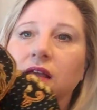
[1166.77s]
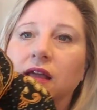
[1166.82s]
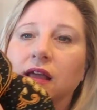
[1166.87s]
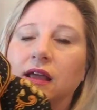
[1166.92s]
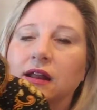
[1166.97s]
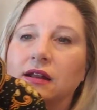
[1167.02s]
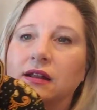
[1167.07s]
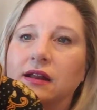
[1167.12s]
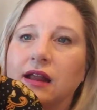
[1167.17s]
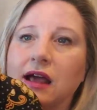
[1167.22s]

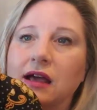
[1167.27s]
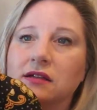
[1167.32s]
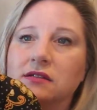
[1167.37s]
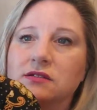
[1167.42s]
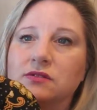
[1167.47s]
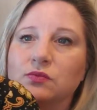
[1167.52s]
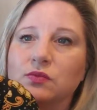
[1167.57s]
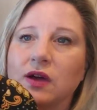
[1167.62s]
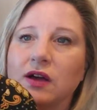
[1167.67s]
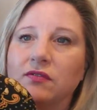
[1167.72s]
and it
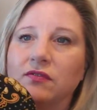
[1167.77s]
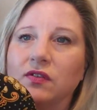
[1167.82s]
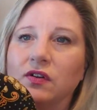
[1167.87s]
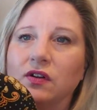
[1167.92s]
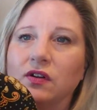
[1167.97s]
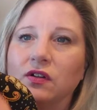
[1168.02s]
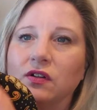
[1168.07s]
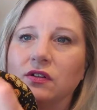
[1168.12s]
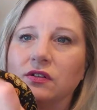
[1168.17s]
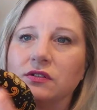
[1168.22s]
has
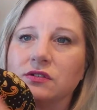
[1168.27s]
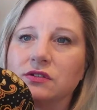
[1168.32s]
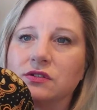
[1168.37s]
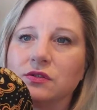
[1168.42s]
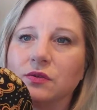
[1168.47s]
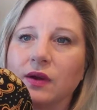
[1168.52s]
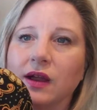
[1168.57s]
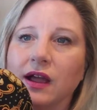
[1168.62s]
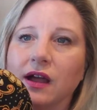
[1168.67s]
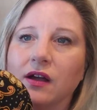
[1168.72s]
ruffles
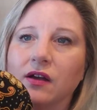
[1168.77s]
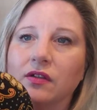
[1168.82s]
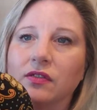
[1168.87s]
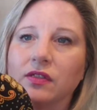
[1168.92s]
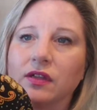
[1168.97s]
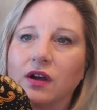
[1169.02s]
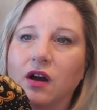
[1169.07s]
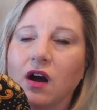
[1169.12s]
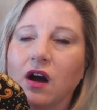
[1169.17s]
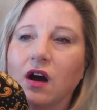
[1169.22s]
around
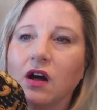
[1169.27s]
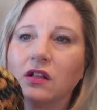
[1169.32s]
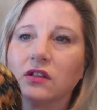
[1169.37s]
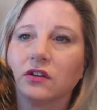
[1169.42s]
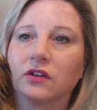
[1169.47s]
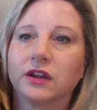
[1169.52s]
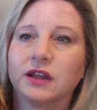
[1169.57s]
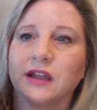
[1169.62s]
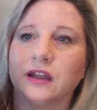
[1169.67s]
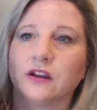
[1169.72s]
the
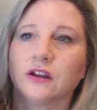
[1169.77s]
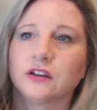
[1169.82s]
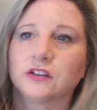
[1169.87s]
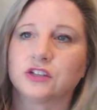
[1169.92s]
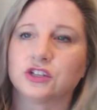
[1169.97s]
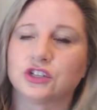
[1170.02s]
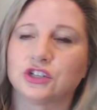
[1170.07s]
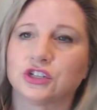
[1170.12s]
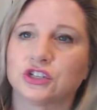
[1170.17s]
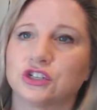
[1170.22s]
collar here.
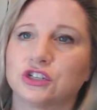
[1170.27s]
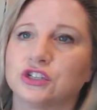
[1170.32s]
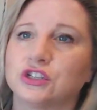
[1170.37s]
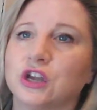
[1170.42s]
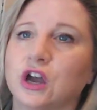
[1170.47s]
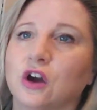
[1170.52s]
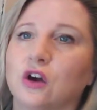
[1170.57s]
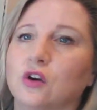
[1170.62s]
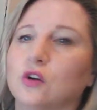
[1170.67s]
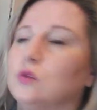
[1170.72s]
It's just
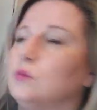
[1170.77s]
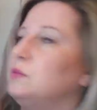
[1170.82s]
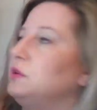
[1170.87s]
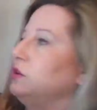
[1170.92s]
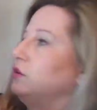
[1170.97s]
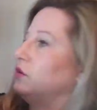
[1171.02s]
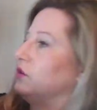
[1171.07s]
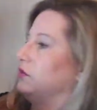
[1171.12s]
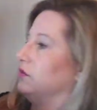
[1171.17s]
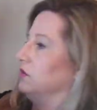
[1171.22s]
so
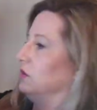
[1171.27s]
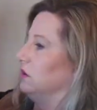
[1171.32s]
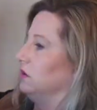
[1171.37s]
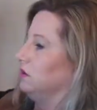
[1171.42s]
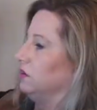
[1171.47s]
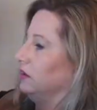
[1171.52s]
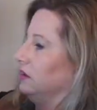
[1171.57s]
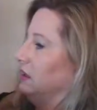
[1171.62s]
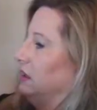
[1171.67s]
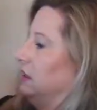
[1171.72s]

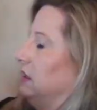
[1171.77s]
beautiful.